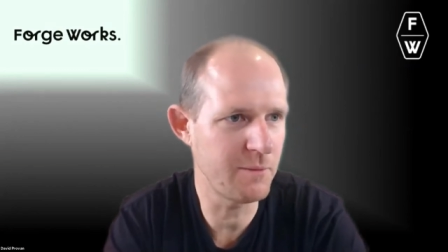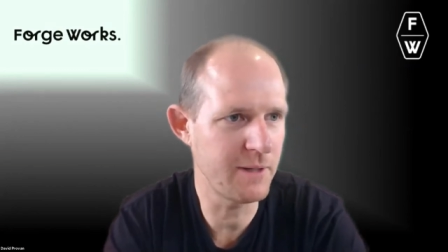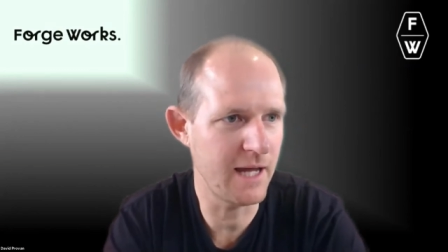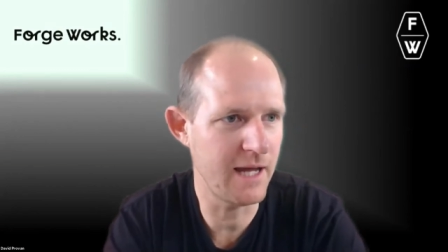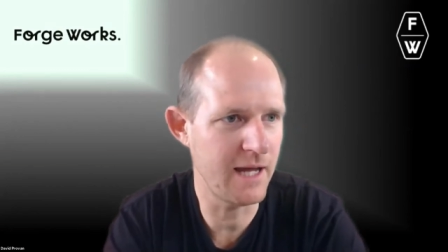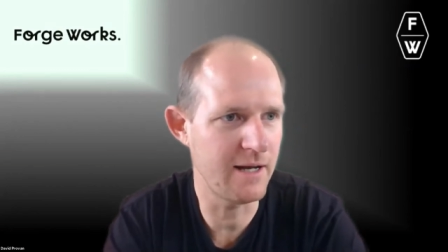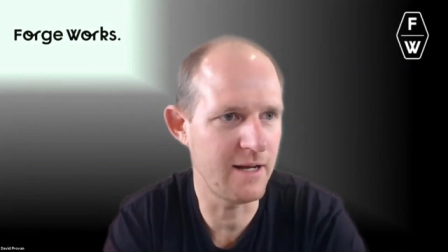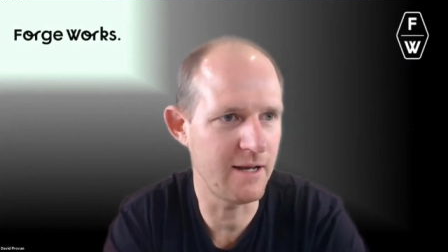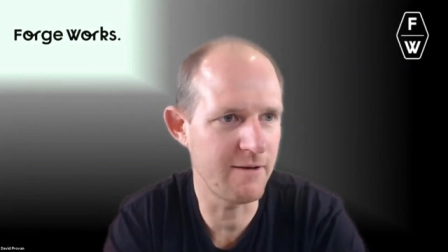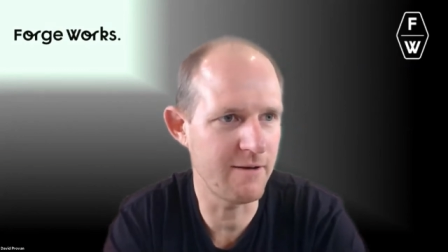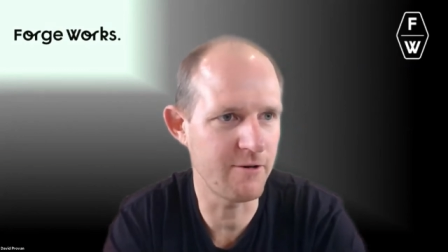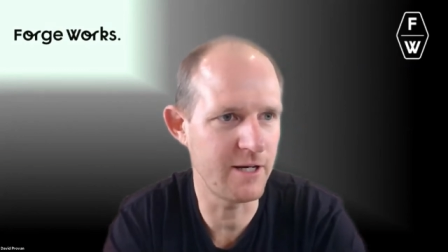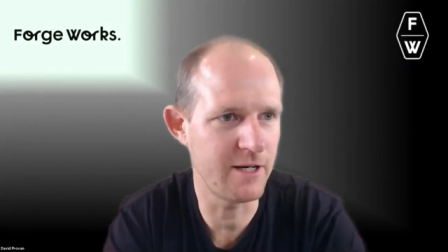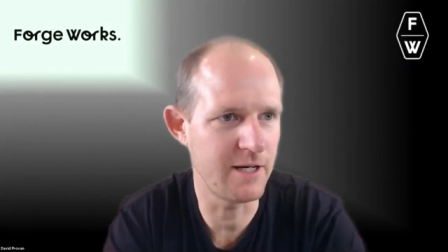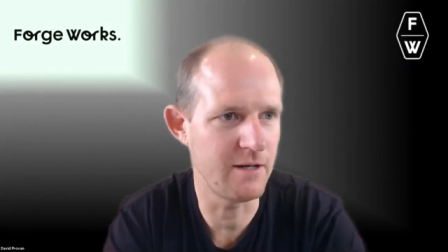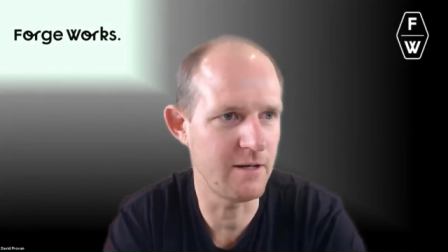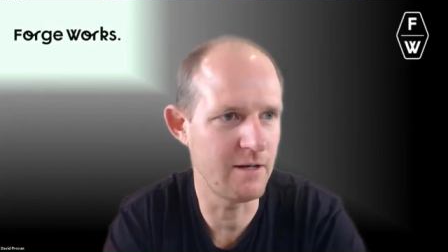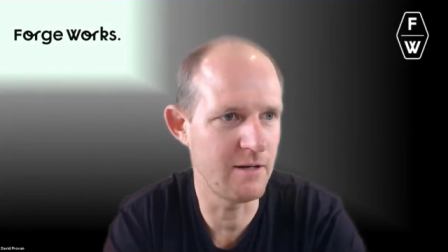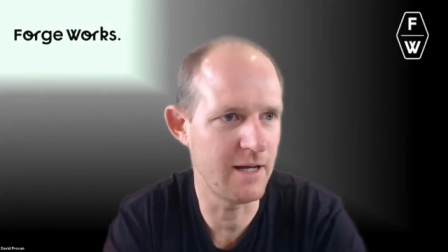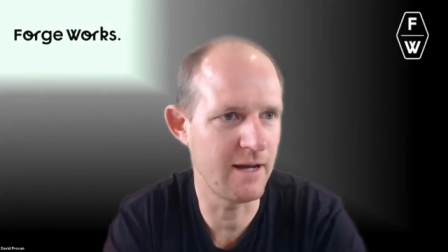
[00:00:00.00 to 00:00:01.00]
I would probably end
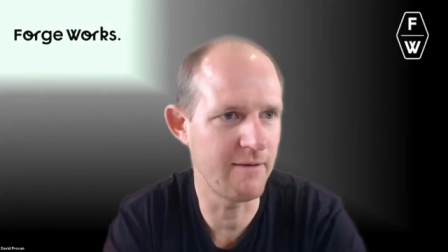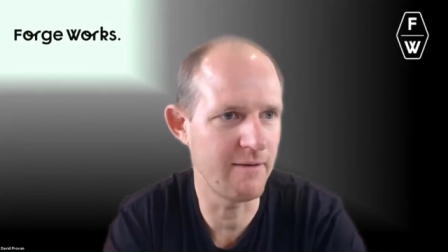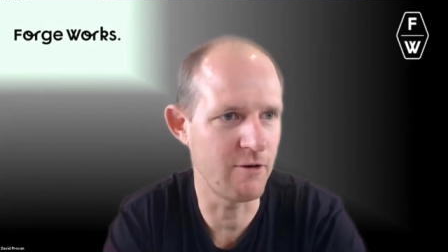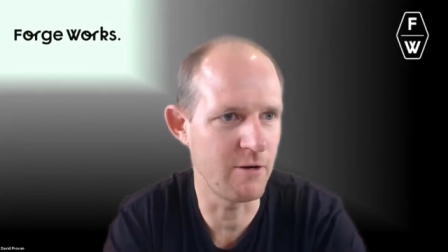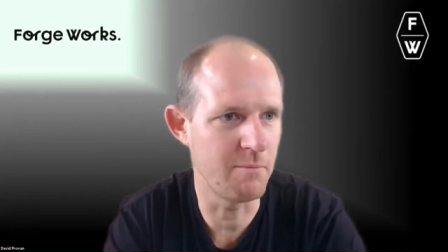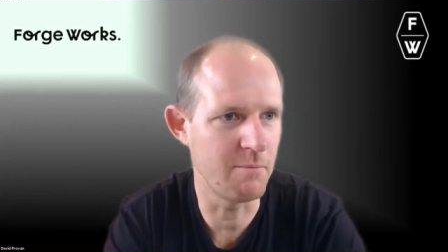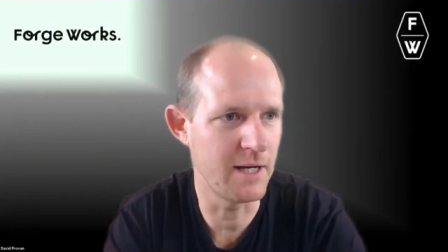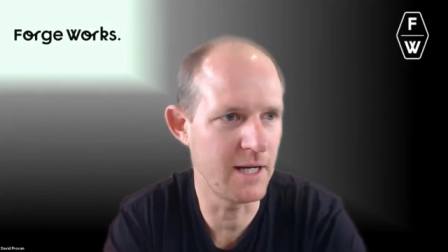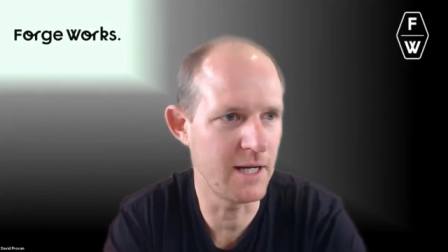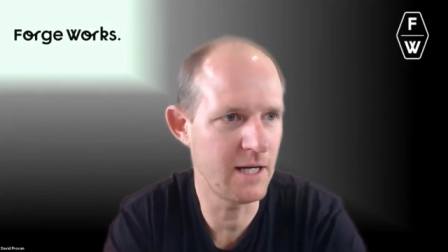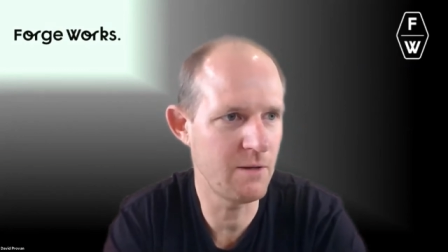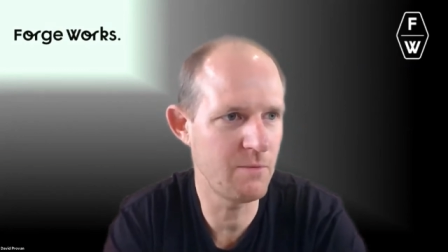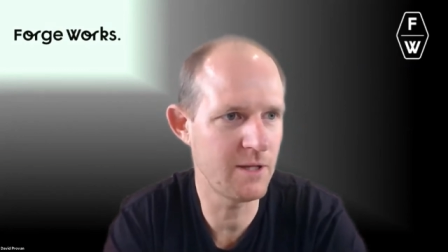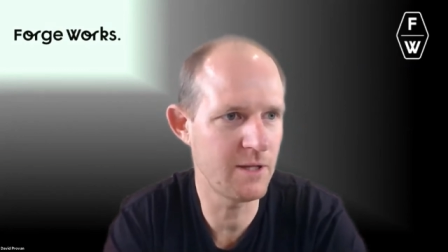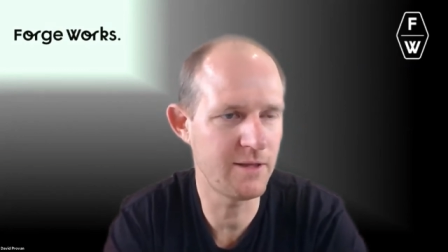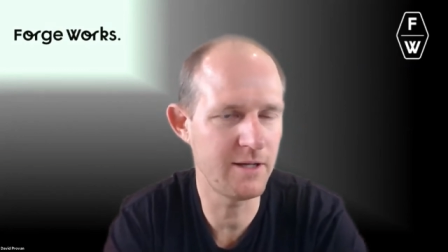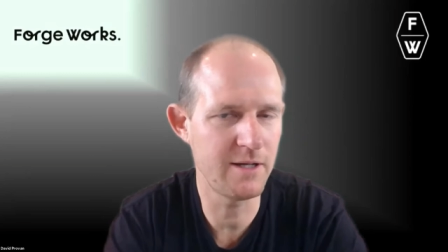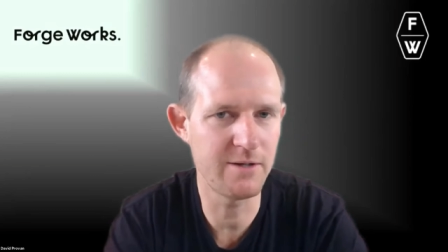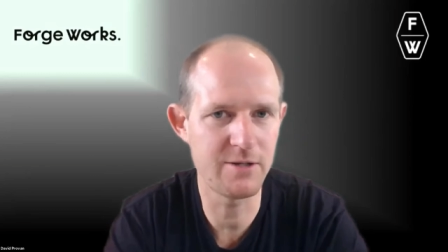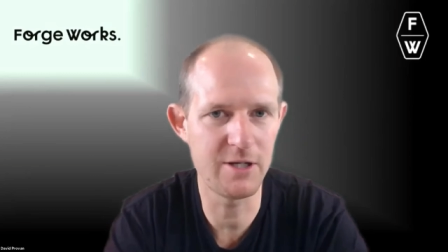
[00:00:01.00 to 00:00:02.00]
every every
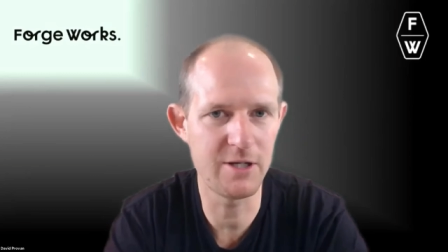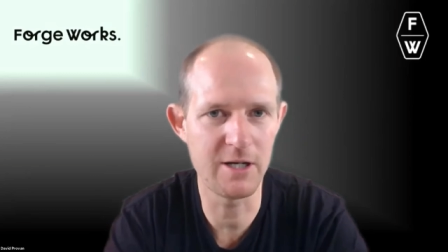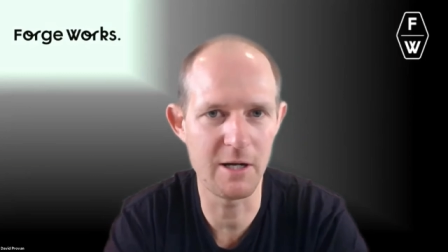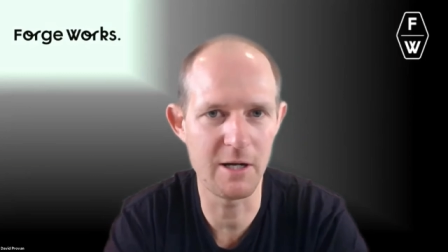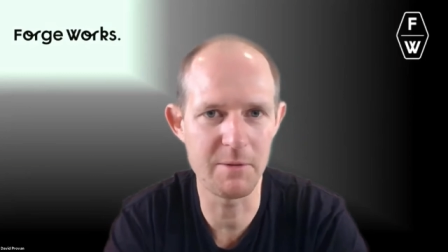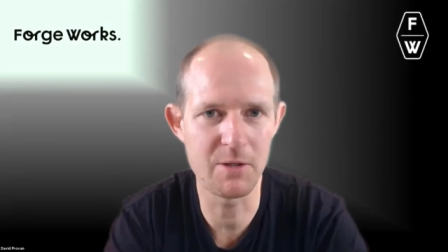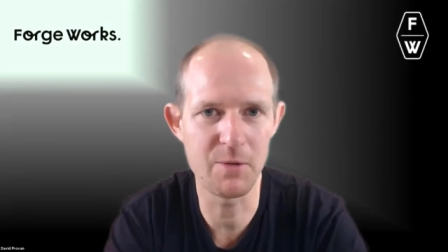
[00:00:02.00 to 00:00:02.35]
meeting with is